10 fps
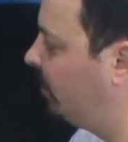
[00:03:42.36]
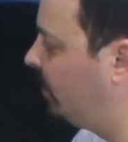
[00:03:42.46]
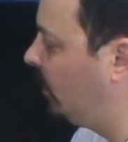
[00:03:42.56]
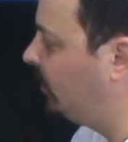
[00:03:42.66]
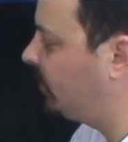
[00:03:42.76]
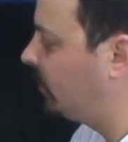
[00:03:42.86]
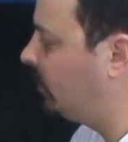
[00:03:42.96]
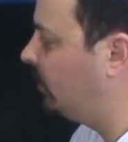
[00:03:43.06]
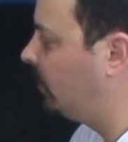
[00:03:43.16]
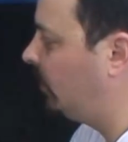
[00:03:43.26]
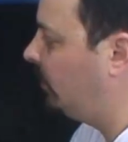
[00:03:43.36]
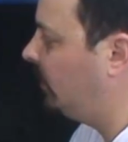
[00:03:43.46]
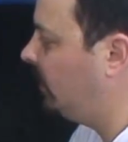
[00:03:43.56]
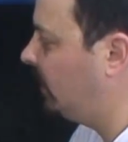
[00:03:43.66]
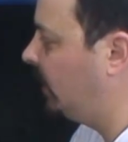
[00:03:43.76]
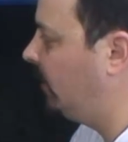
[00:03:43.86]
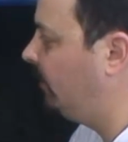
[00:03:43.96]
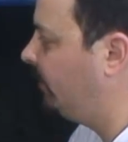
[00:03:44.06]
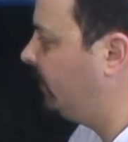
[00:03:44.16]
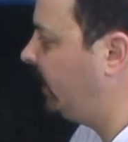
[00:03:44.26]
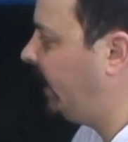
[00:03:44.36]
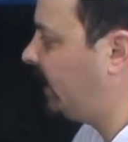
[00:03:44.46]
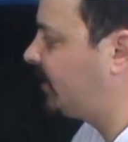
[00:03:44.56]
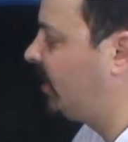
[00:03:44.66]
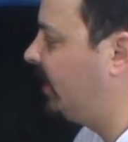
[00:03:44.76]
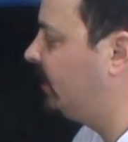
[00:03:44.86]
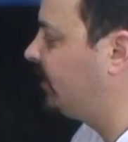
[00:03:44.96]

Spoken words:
bolt or the hex on it.